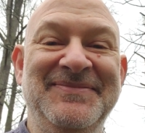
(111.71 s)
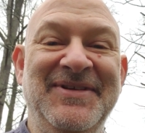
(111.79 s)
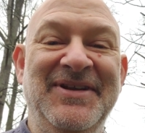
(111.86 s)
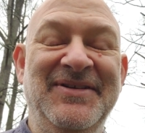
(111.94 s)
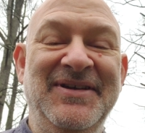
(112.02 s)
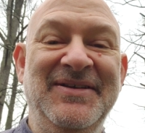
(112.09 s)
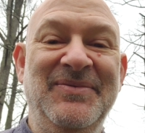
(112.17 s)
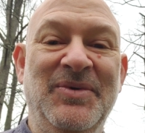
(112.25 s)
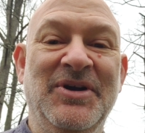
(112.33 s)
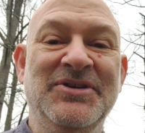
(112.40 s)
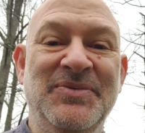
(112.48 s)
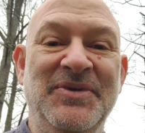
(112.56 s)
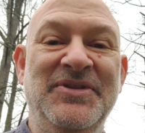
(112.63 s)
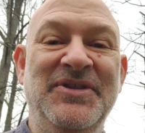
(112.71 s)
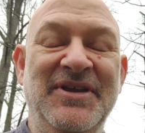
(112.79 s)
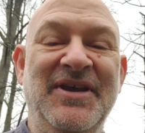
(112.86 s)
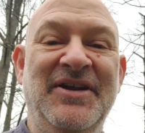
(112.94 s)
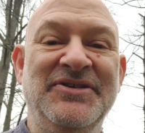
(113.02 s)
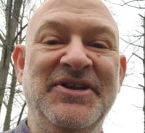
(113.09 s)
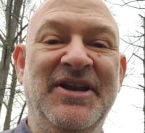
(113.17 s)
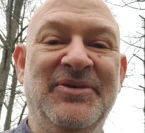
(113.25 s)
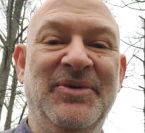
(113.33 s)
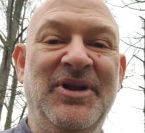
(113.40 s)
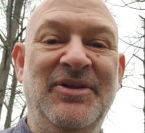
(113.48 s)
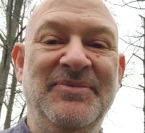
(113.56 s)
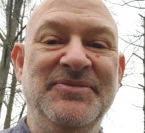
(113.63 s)
You know, he works with the energetic
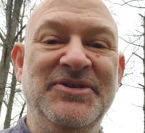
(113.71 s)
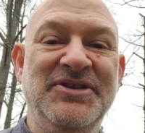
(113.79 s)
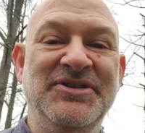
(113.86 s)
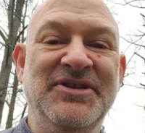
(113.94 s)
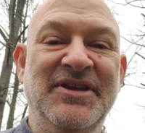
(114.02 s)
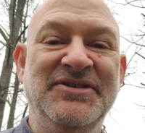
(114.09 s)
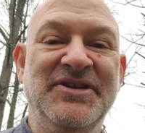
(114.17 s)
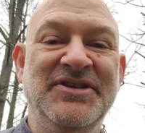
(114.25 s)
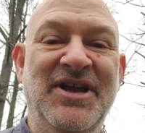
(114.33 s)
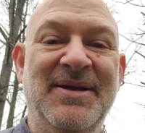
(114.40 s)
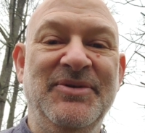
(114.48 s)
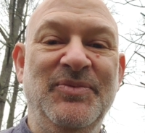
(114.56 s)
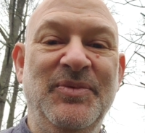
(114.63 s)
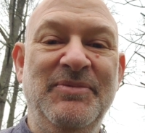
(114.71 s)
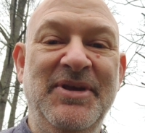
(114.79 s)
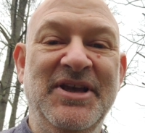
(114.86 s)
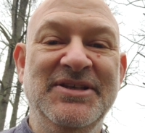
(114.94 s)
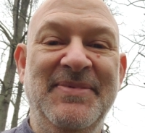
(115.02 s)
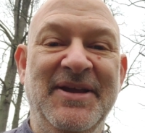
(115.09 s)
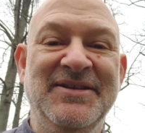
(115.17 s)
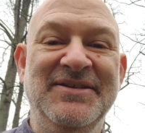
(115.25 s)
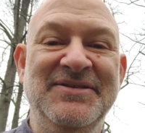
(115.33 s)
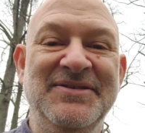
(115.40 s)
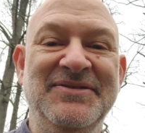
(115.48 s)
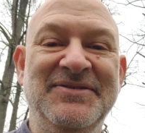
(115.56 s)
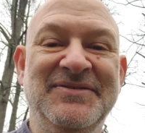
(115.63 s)
realms as, as a shaman would be expected
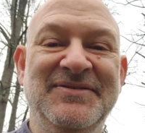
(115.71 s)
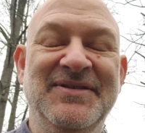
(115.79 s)
to.